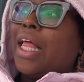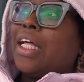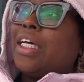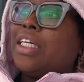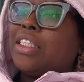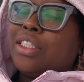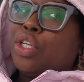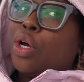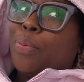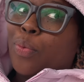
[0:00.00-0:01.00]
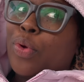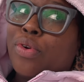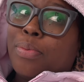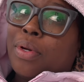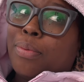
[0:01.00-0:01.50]
because you know we
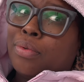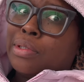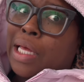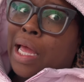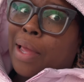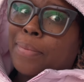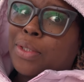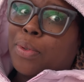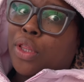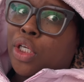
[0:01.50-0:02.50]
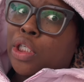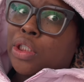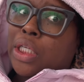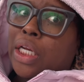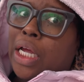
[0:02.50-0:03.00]
creeping up on time it's been
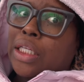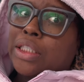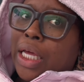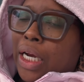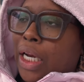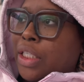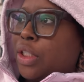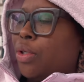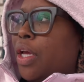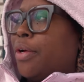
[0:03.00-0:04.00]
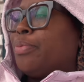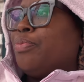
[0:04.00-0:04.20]
thursday now it's saturday so yeah